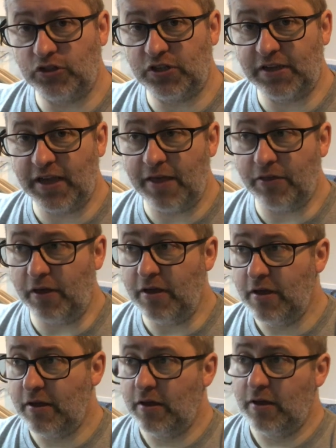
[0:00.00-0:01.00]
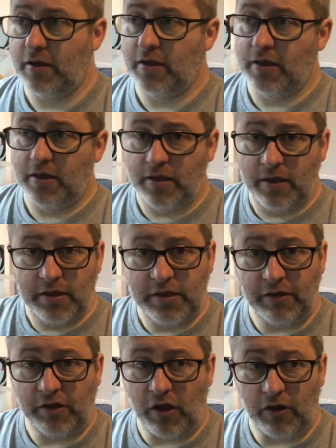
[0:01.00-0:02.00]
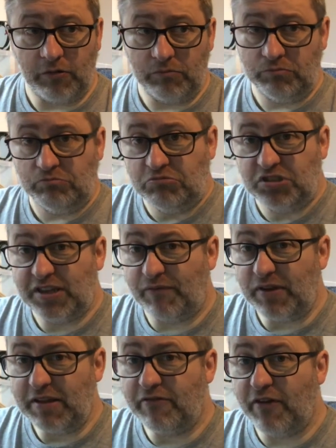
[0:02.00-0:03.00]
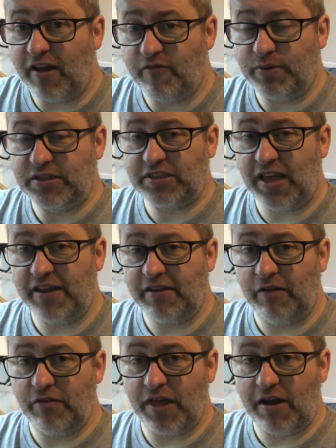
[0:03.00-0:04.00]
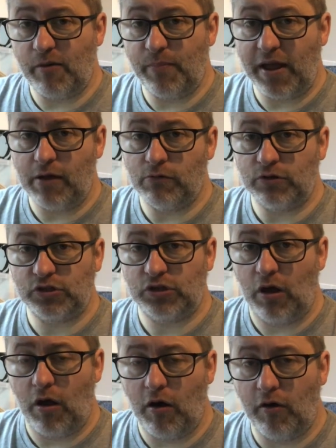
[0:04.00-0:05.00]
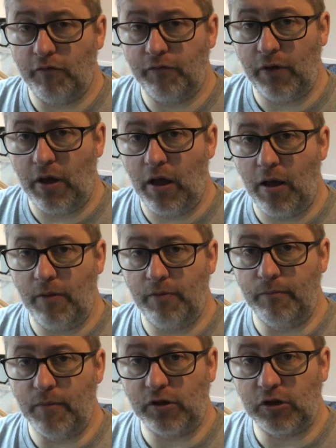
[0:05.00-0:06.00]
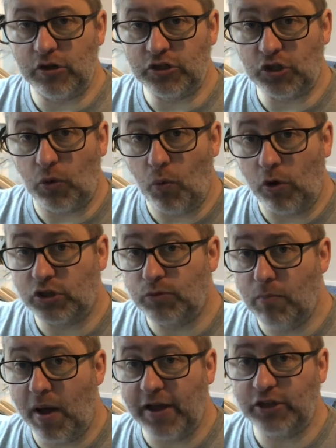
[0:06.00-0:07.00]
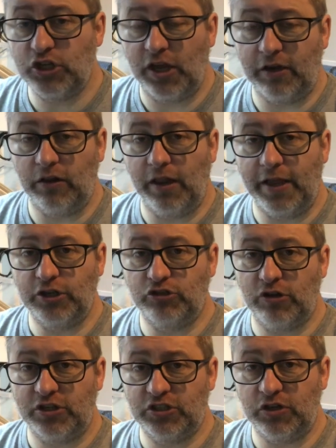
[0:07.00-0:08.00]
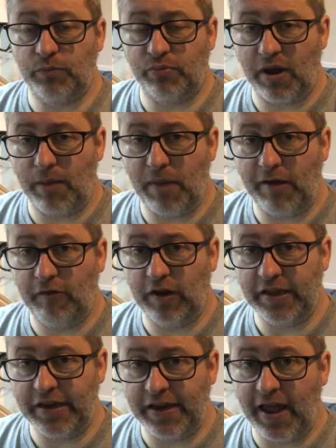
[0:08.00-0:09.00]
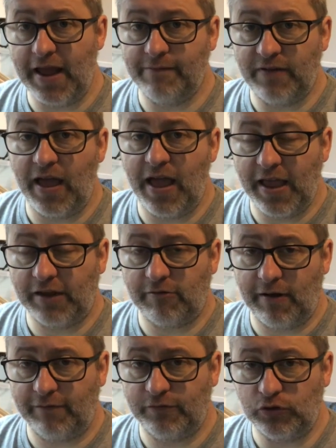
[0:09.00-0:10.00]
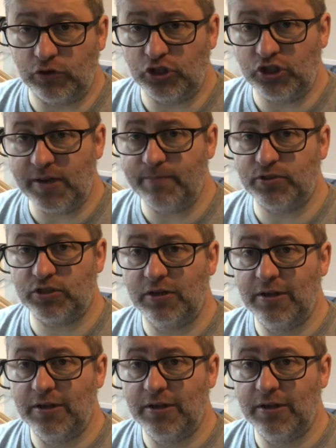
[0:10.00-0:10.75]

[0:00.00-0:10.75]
together, you've got 75% thereabouts of modelers that watch my channel interested primarily in either aircraft or ships.